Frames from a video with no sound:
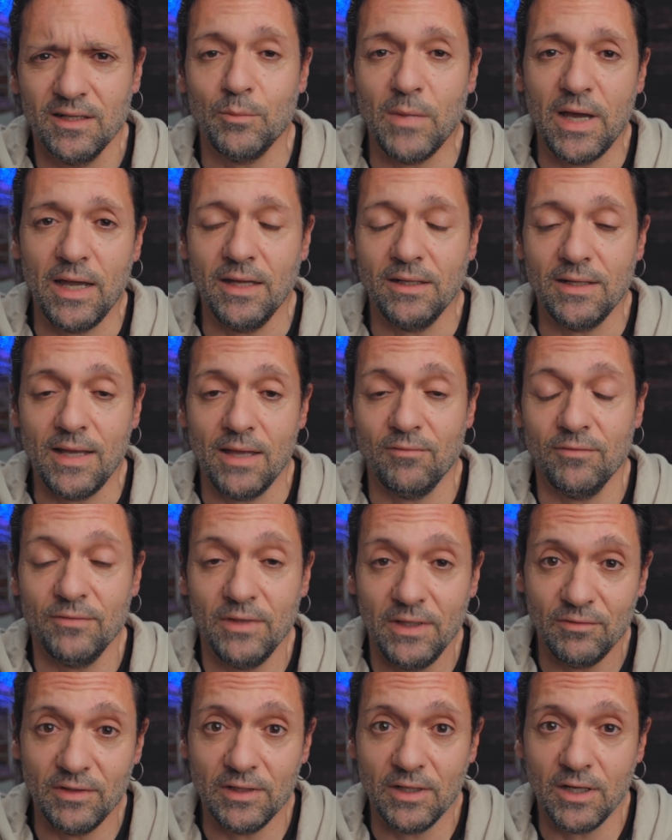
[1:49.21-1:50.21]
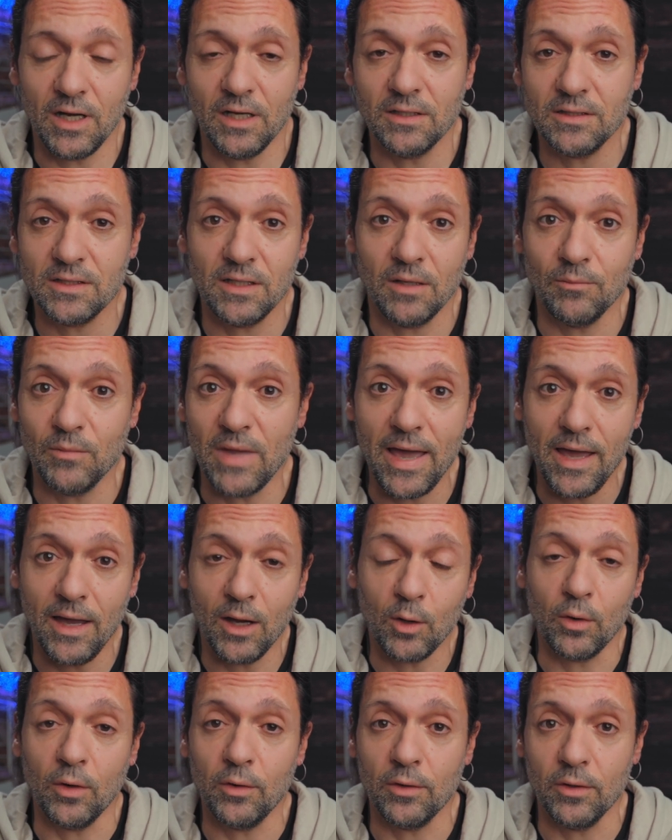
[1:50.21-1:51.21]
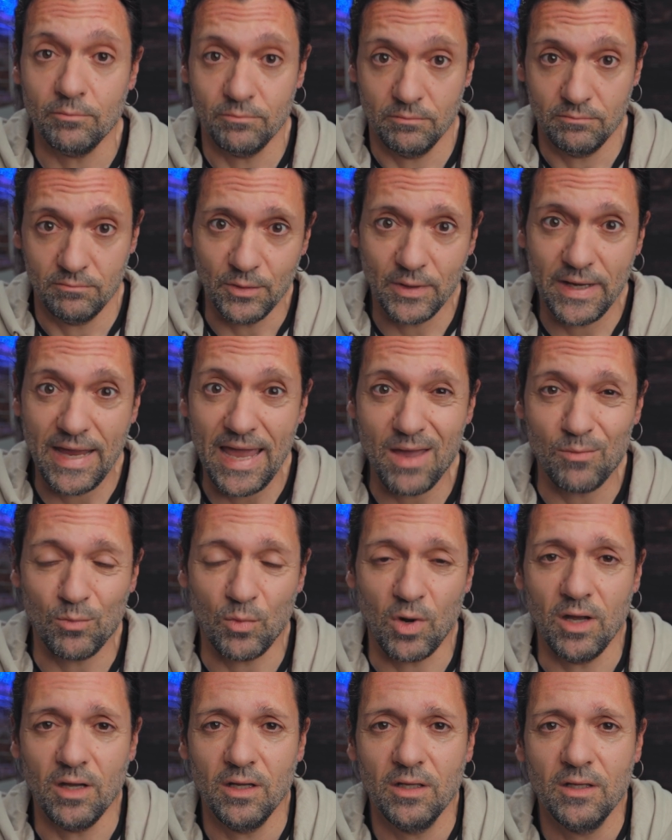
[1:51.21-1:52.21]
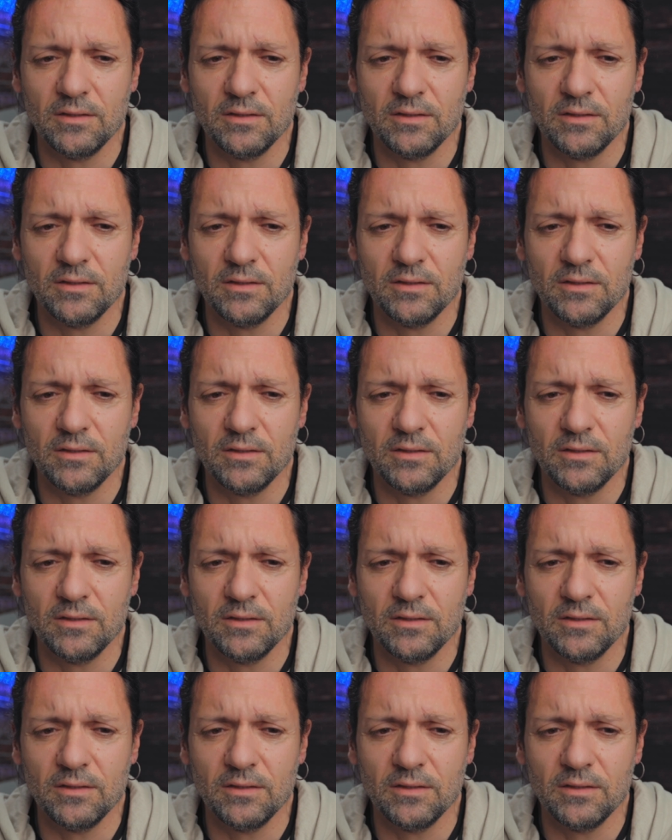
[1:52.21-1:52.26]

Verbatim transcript: it might have even caused some error in your camera.